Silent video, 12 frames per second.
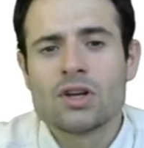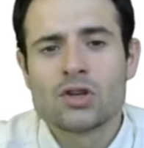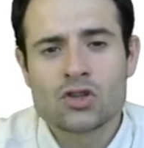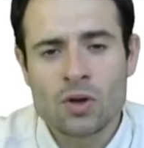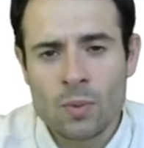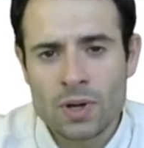
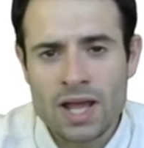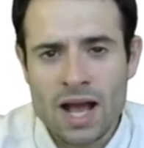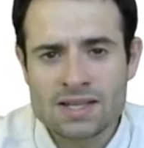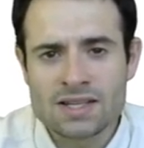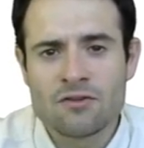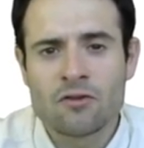somebody
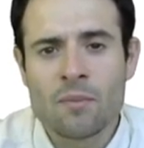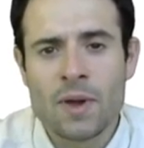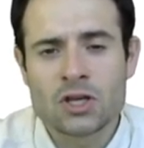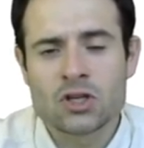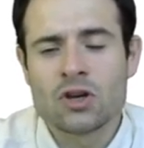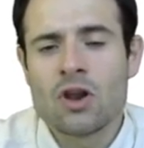has
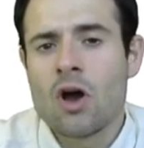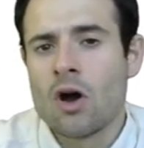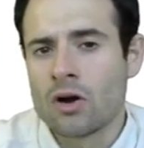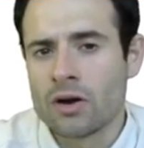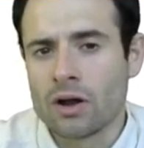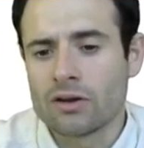information
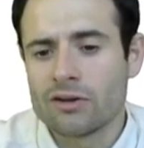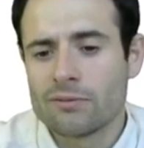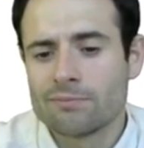or not.